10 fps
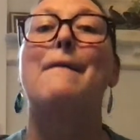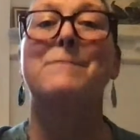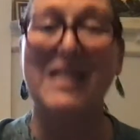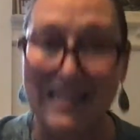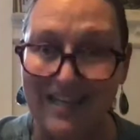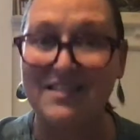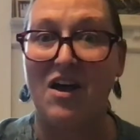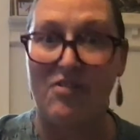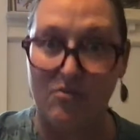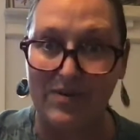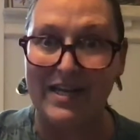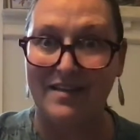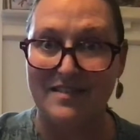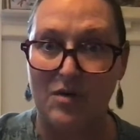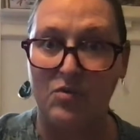plus all the
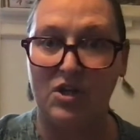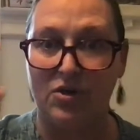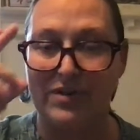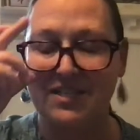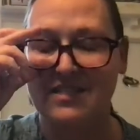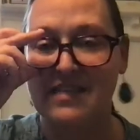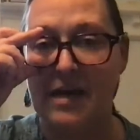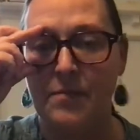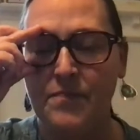readings that would go into that.